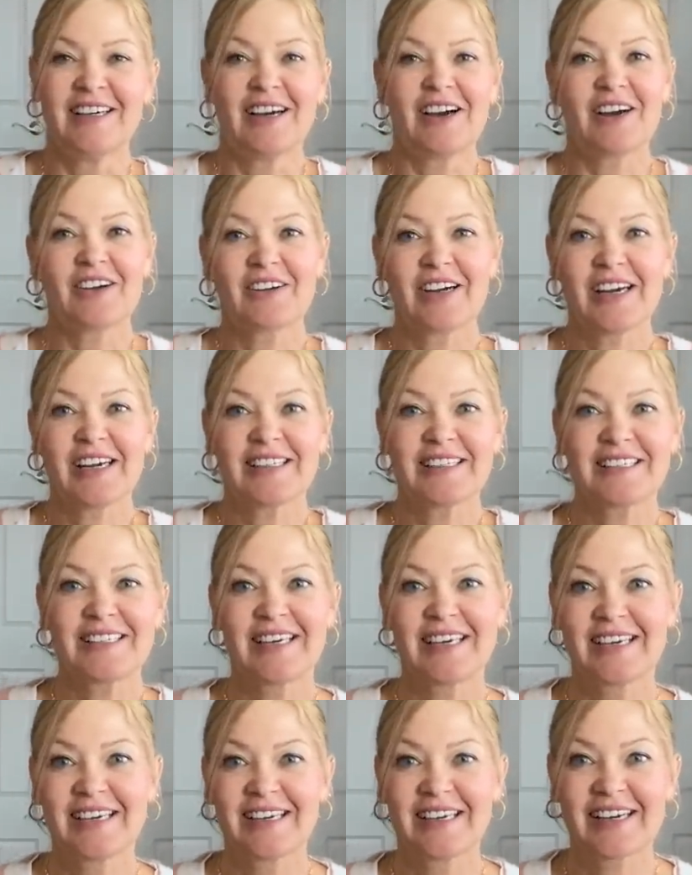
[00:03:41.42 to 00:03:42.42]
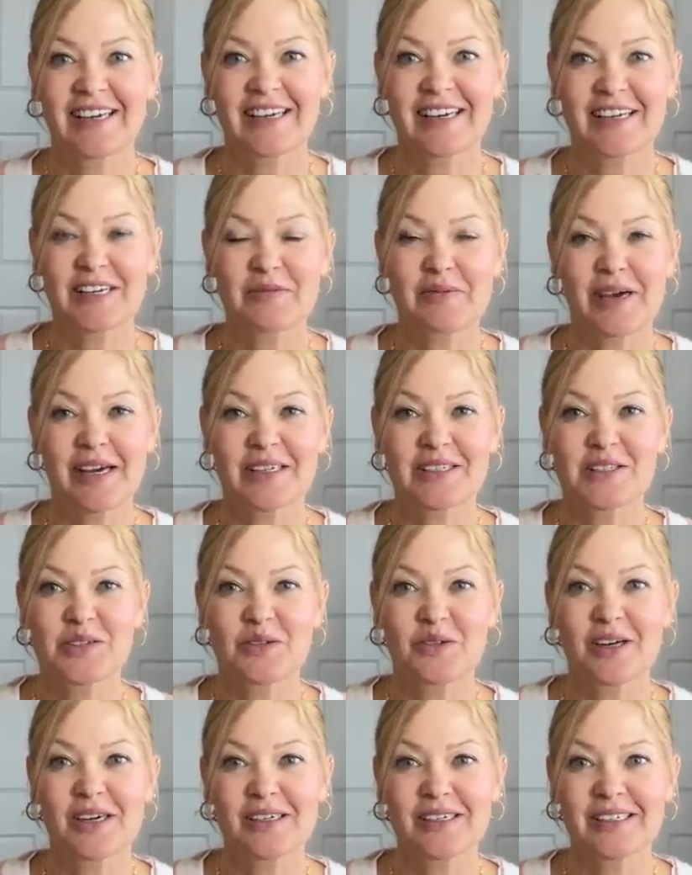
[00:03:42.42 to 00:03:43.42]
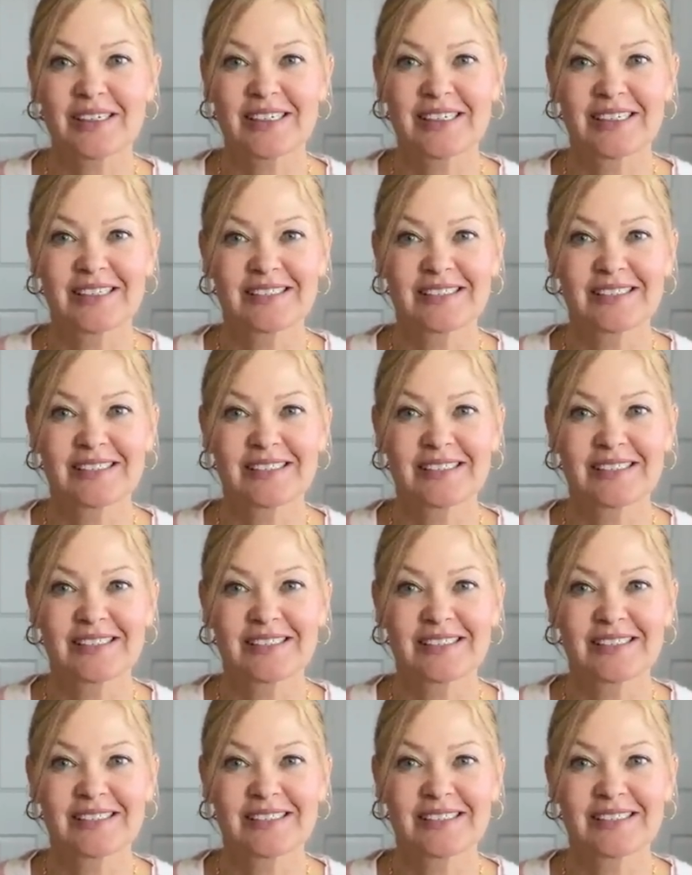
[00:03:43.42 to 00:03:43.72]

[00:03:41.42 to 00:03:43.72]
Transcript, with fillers: All right, I gotta get back to work.